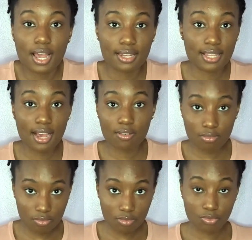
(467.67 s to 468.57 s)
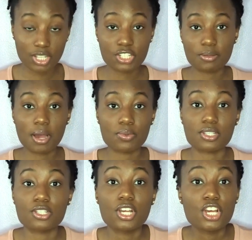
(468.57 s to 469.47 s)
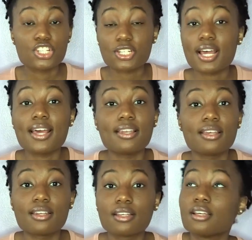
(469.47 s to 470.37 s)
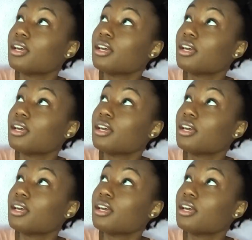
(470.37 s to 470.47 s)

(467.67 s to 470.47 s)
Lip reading: And that relationship I was in should have ended